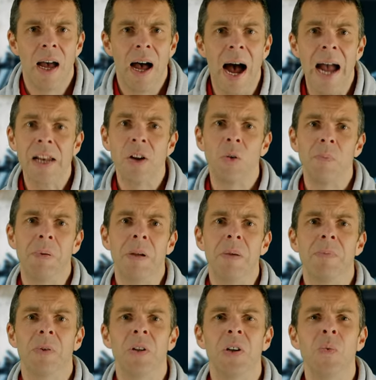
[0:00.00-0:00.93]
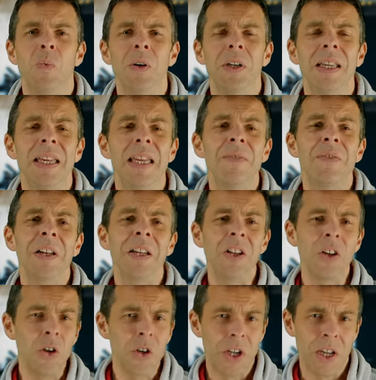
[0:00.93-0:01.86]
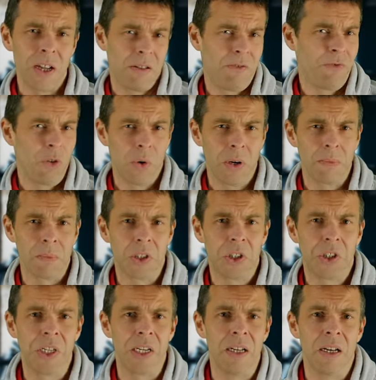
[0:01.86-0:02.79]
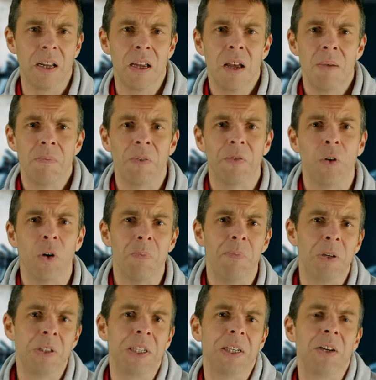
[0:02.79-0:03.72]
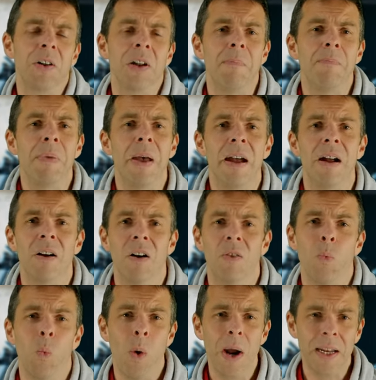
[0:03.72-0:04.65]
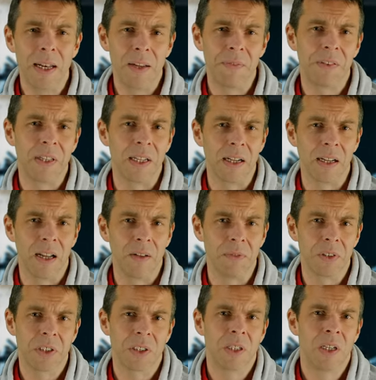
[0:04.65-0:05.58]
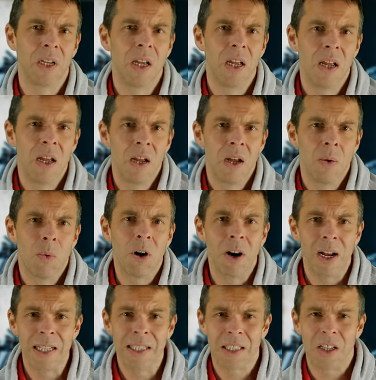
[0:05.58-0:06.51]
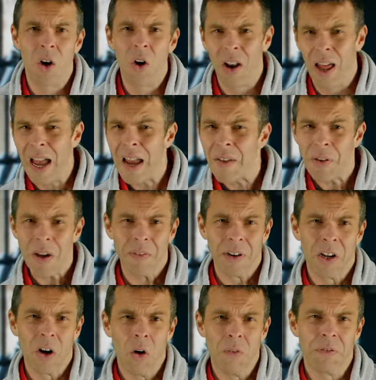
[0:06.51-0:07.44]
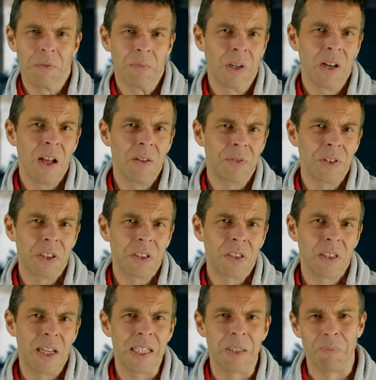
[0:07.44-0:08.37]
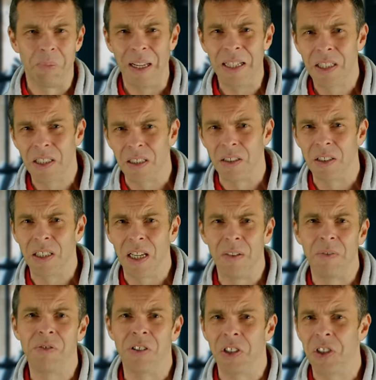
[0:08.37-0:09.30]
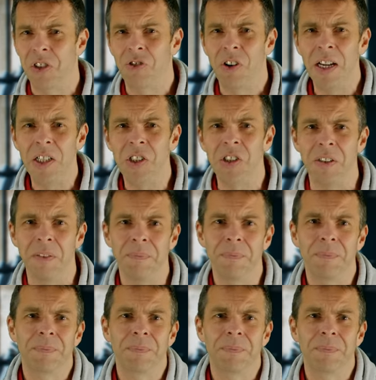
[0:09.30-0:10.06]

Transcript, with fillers: I know people who wouldn't even look at a rowing machine before putting on a pair of weightlifting gloves. Whereas all I've ever got from gloves is blisters and frustration.